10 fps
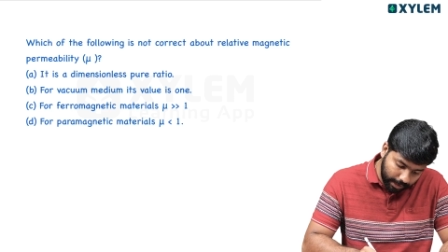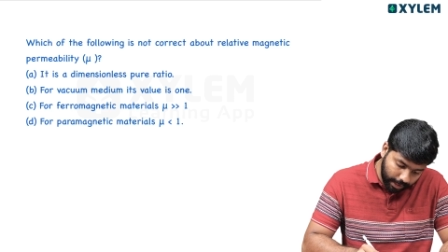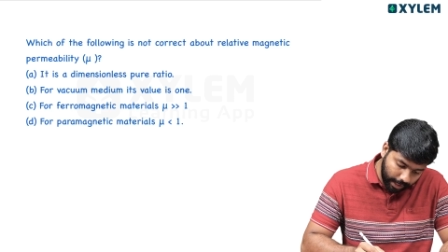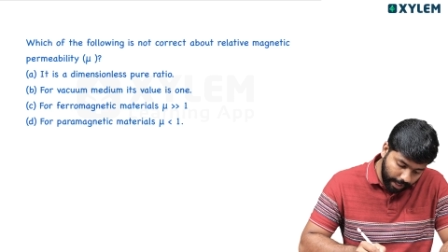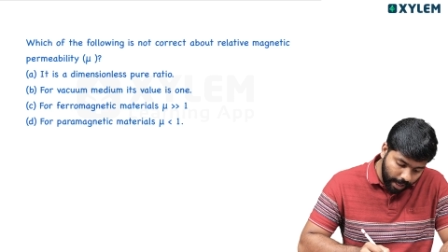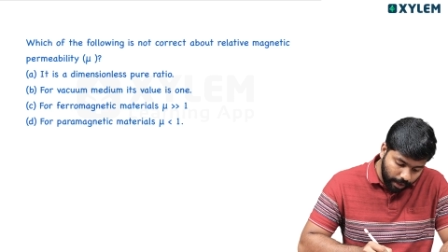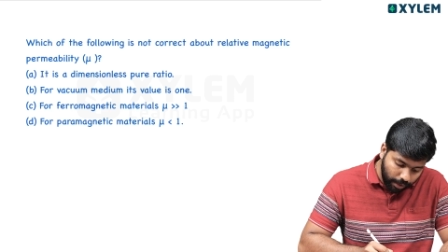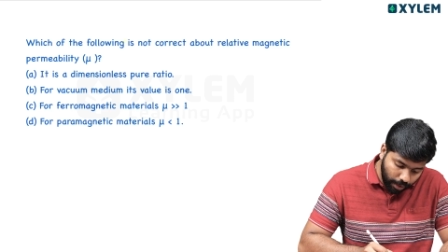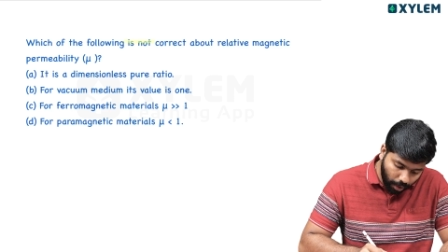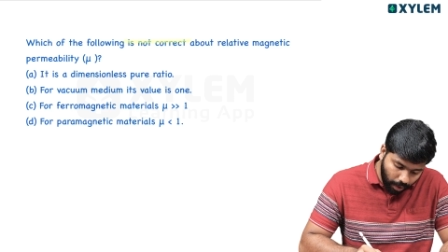sadhikane,
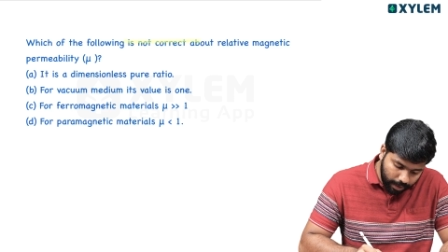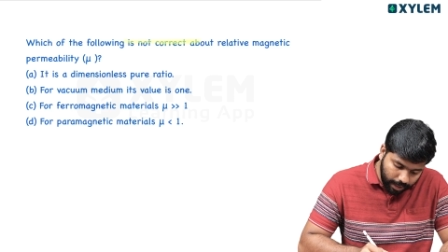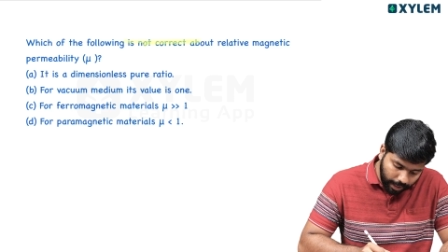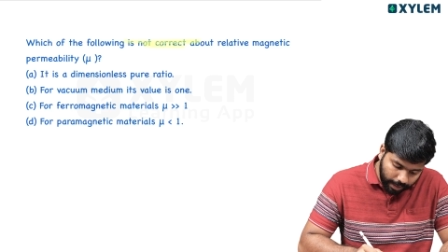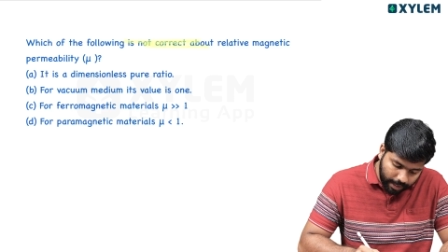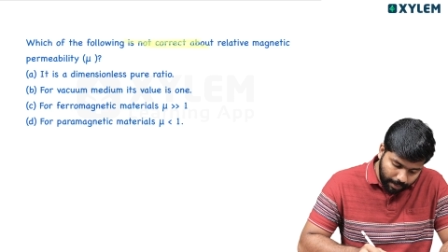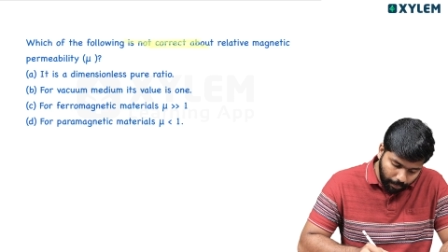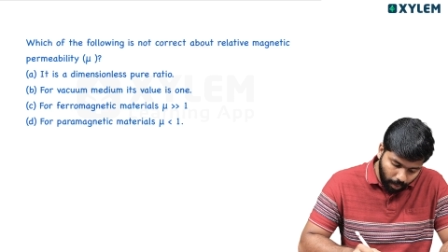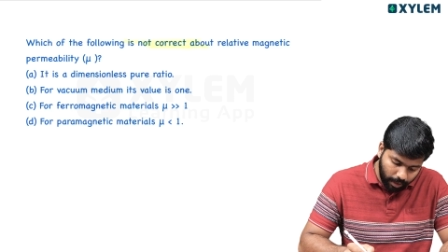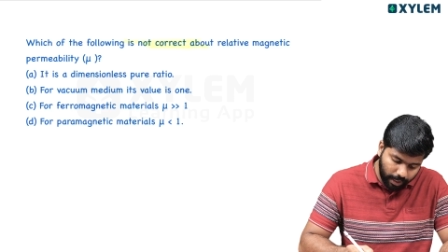not correct
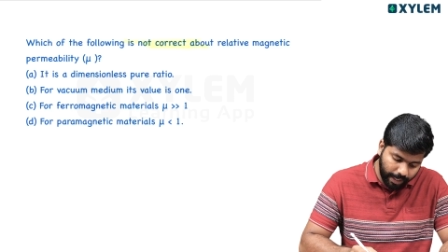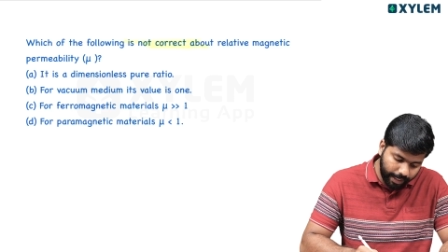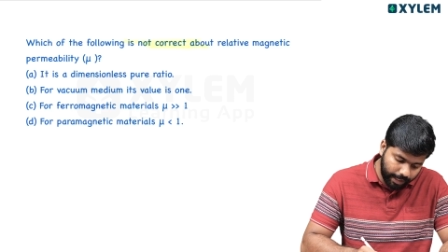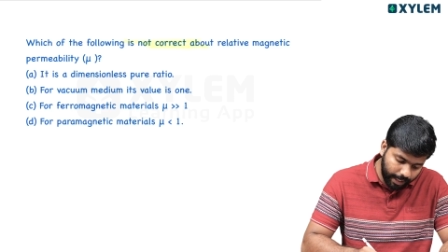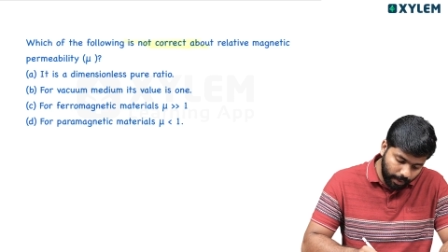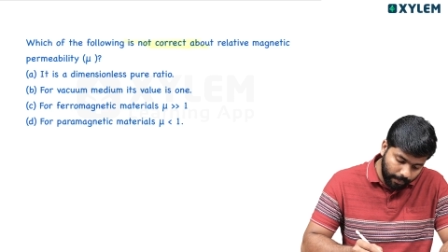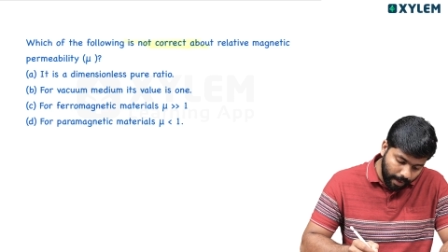about relative